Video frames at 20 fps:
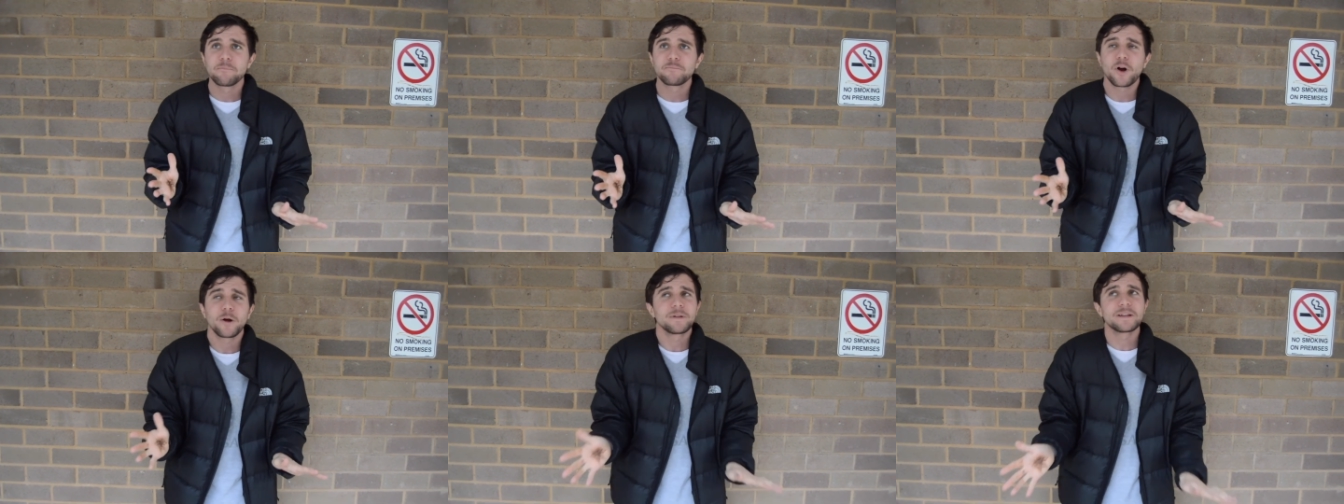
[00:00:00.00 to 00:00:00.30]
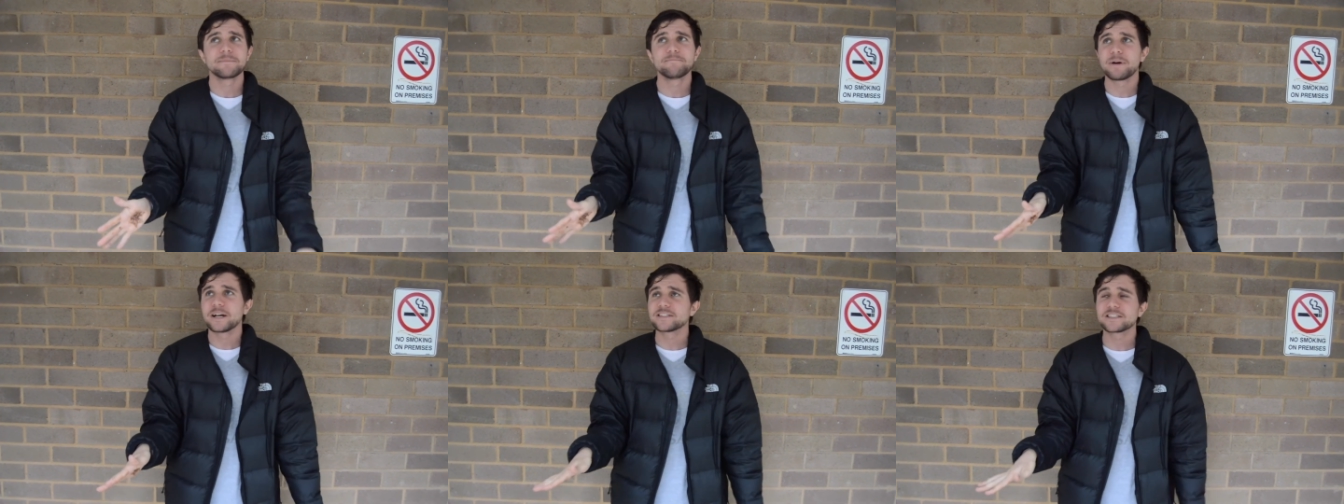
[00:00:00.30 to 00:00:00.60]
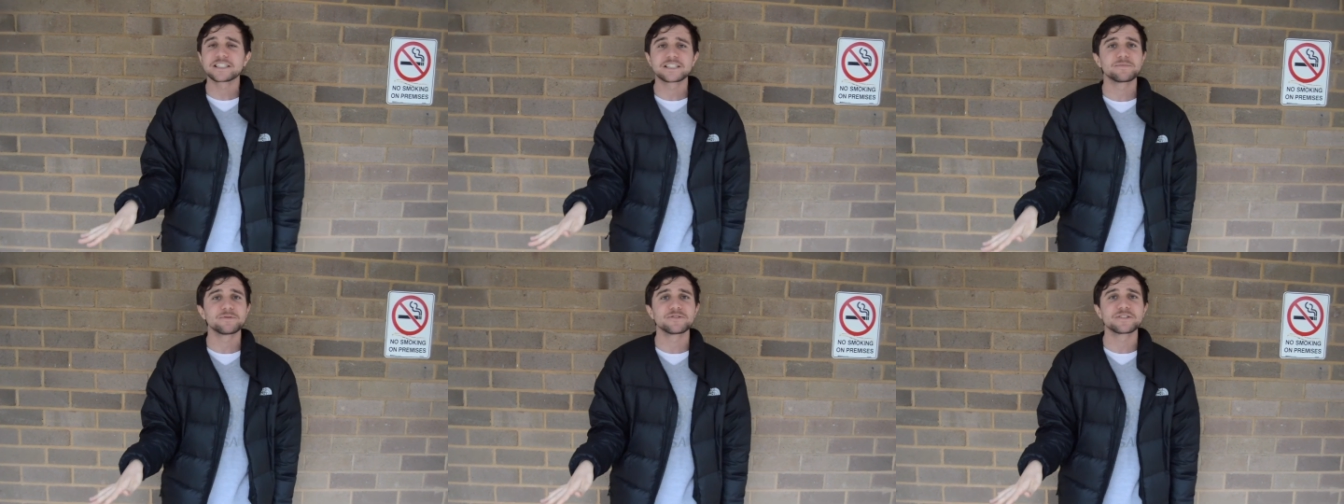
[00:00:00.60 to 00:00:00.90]
Probably the
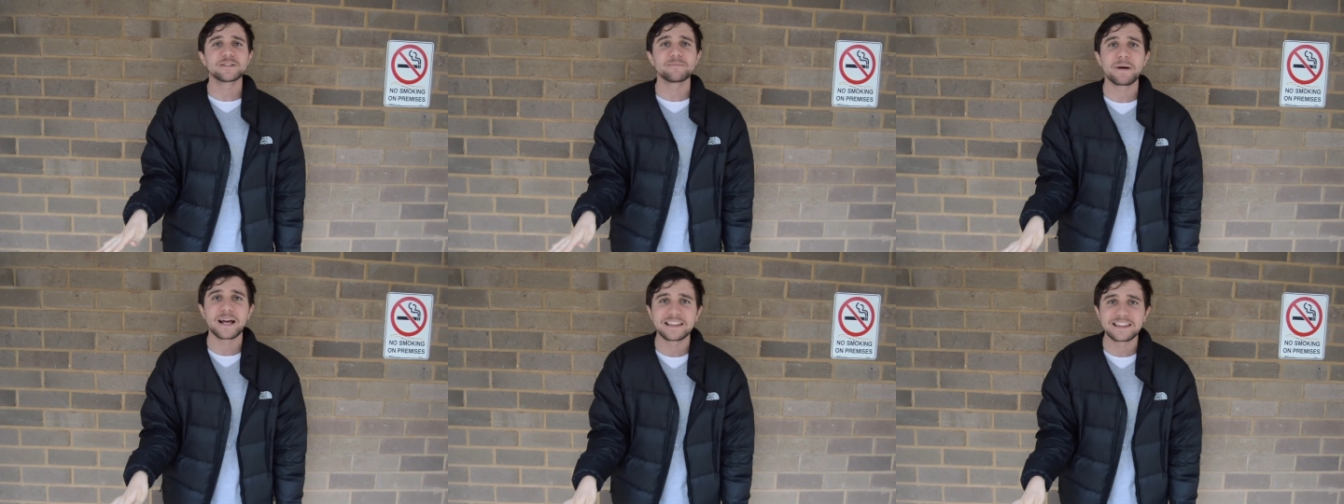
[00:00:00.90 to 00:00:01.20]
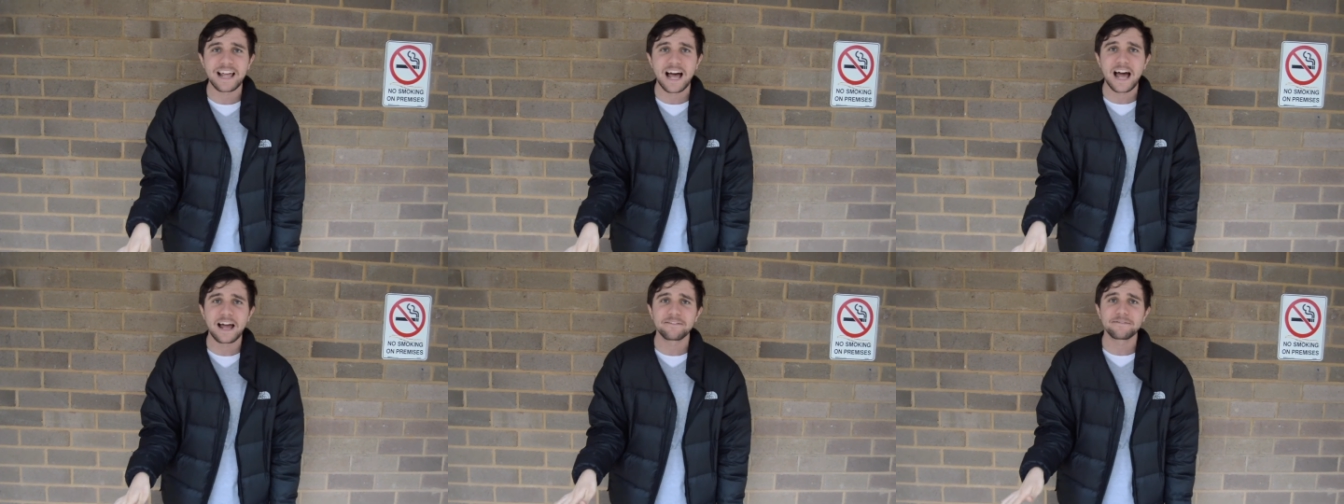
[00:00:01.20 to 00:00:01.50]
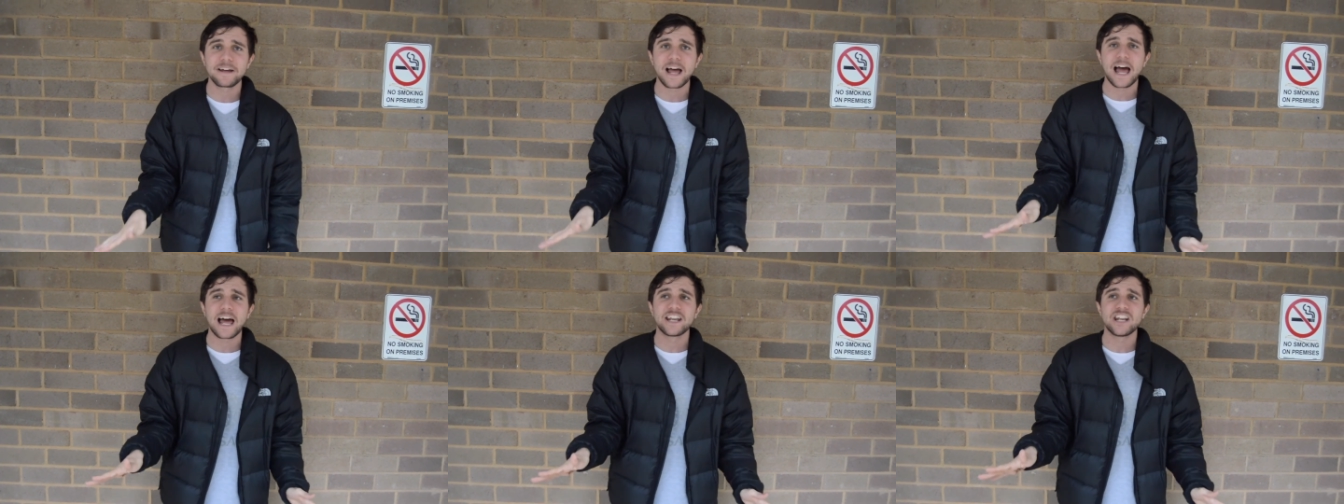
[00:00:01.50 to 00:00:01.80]
best experience of my
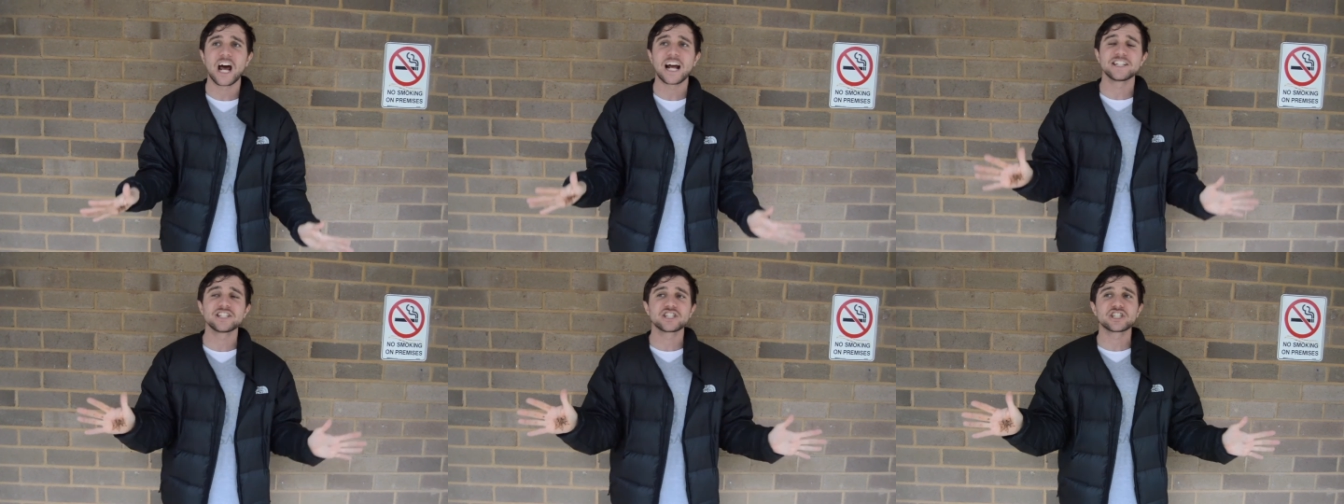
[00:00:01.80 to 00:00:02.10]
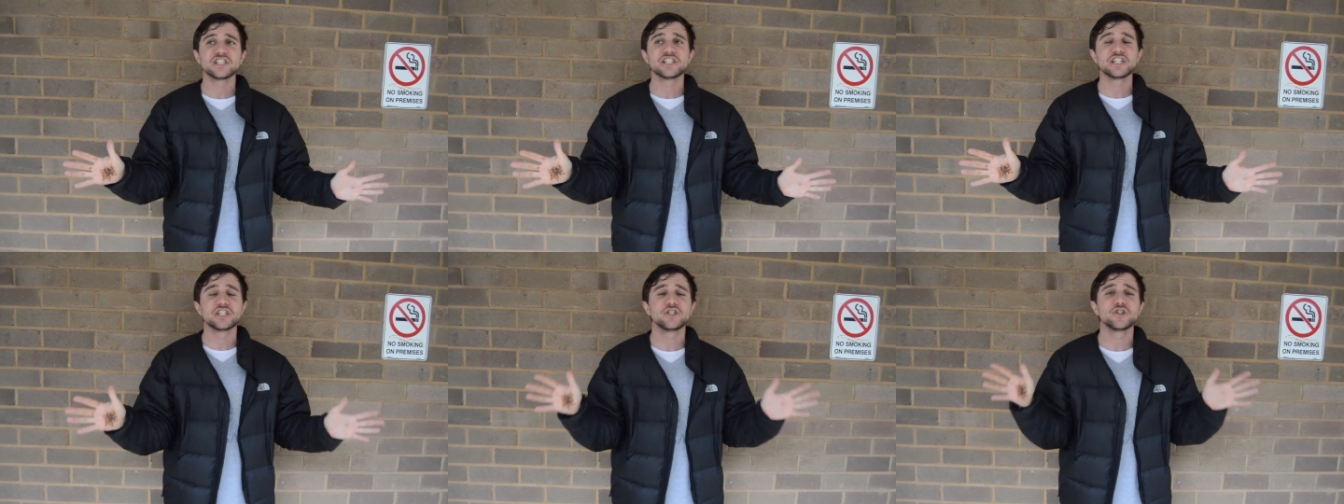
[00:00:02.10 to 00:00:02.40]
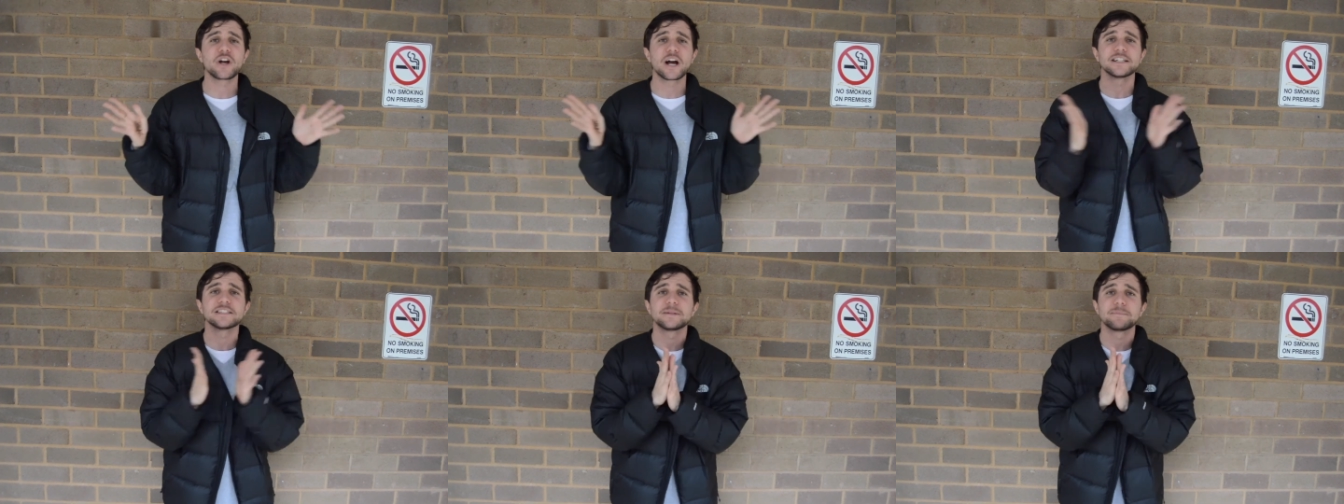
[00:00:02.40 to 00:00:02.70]
life and I just need
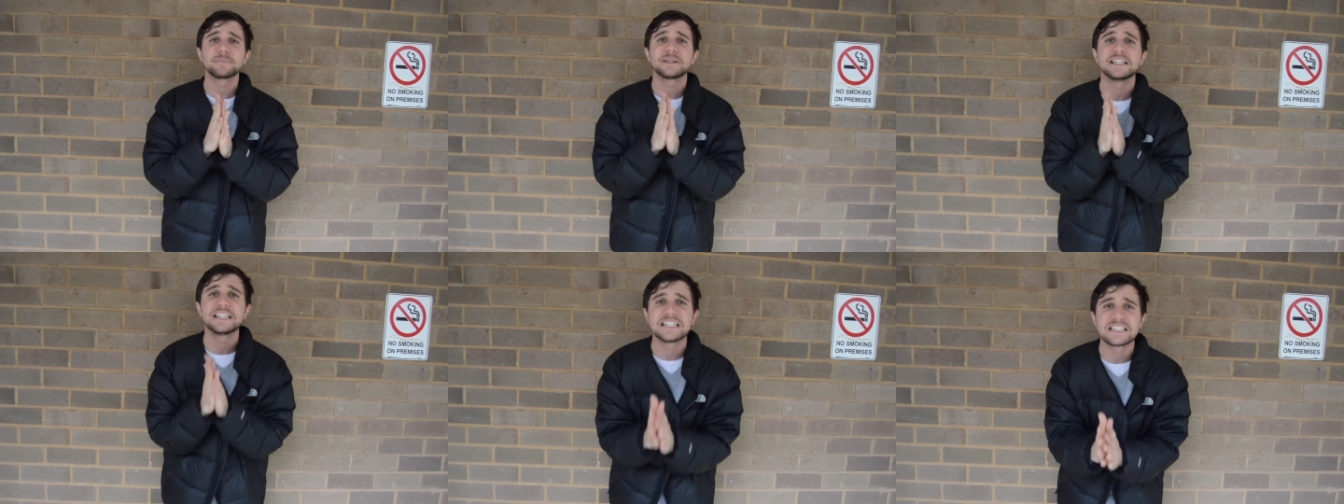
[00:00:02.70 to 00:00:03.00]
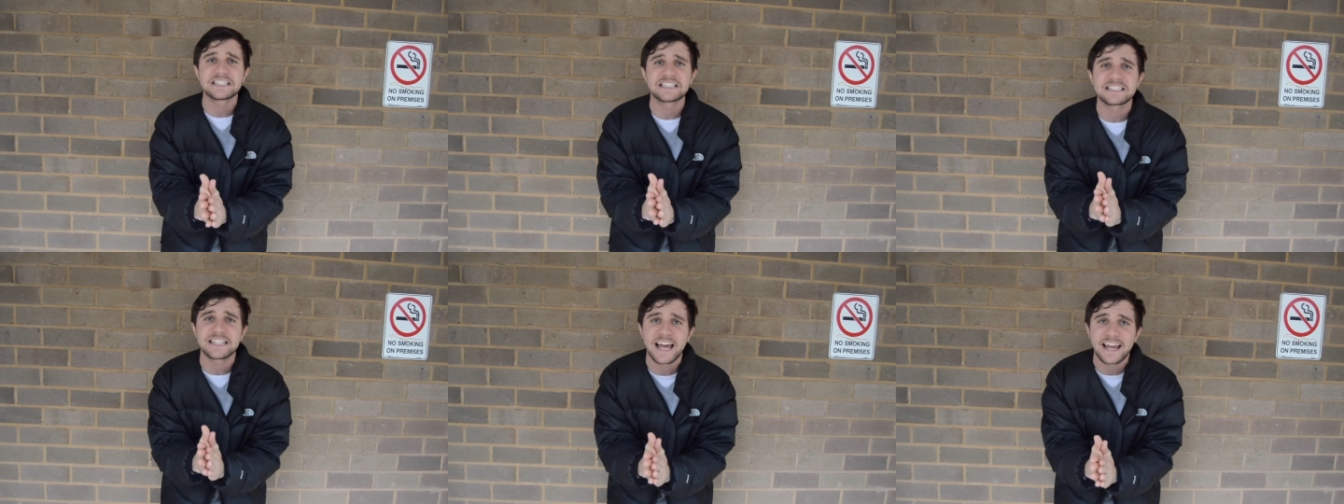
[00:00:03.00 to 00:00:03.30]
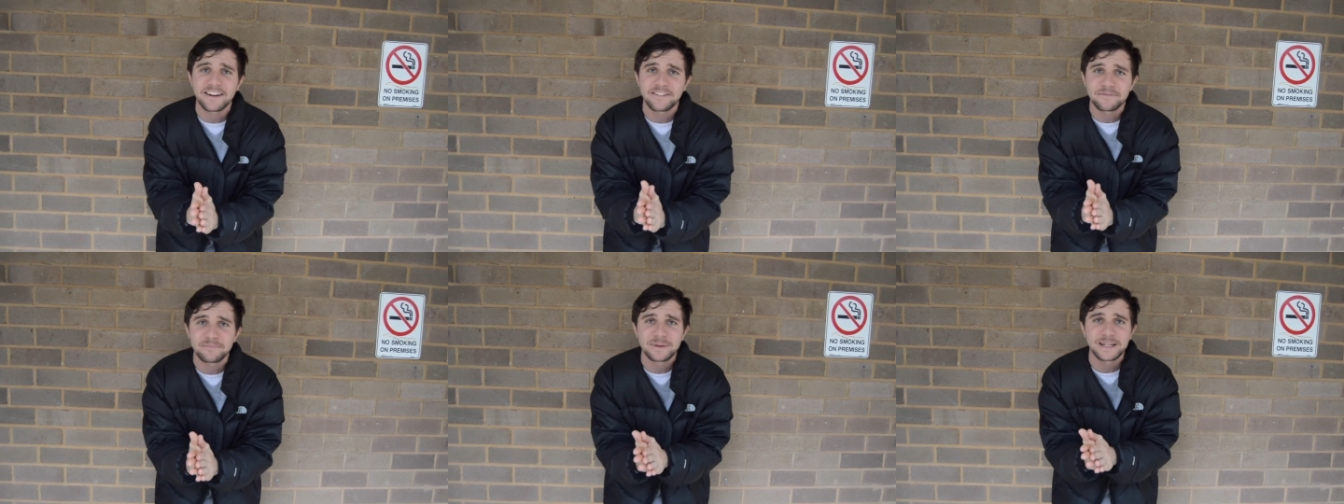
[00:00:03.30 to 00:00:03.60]
you guys to please
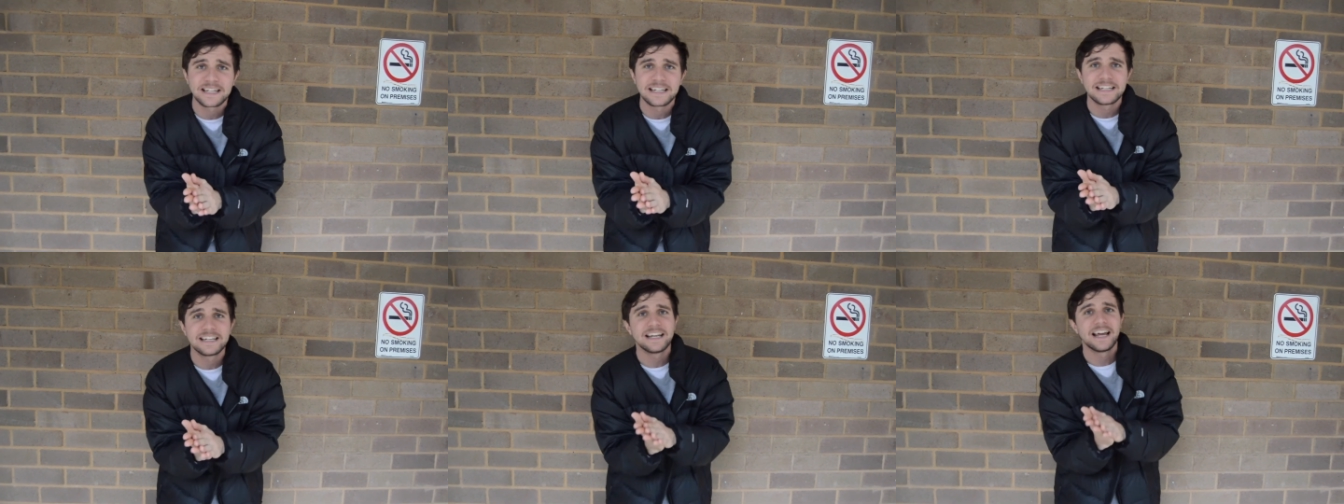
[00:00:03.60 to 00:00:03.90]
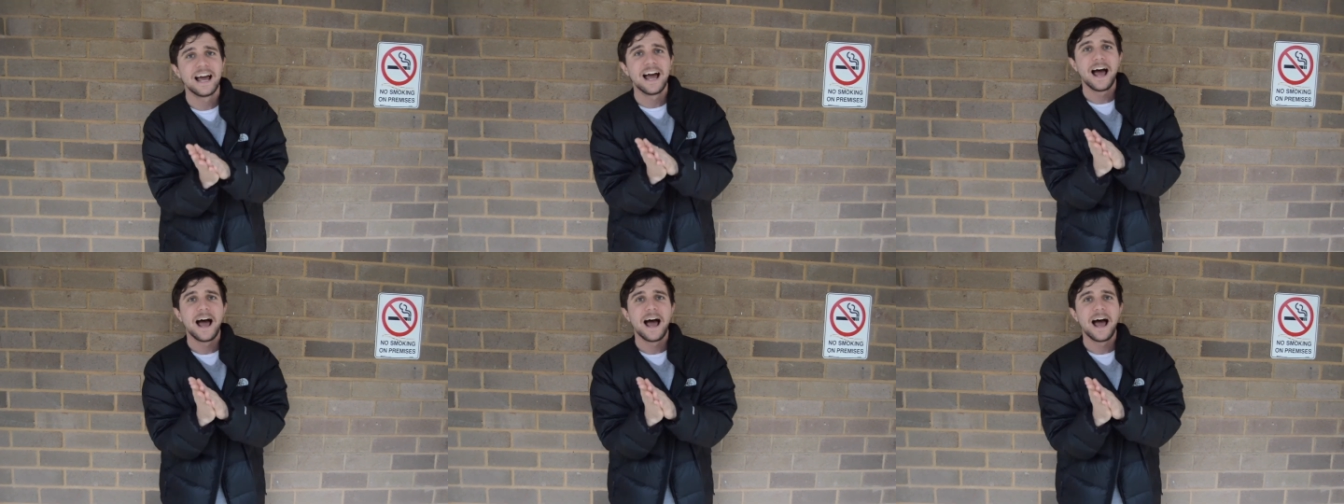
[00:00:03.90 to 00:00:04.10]
save me.